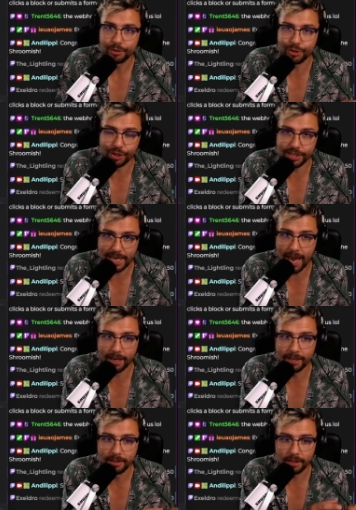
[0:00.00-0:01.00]
to the
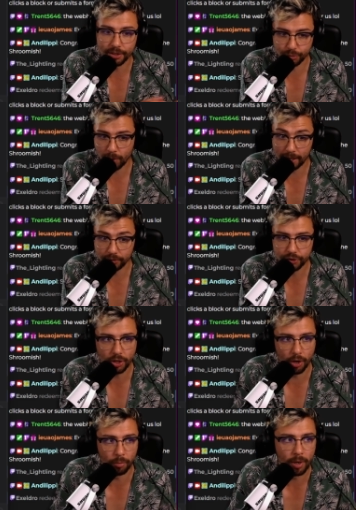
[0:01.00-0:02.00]
deck as well.
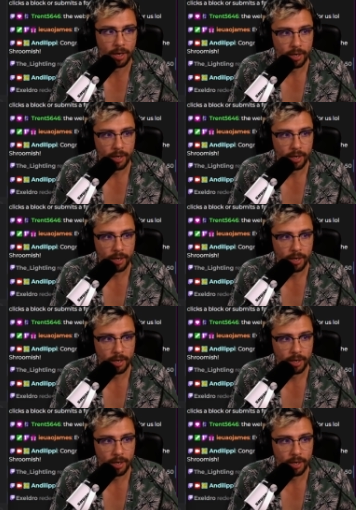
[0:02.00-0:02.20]
So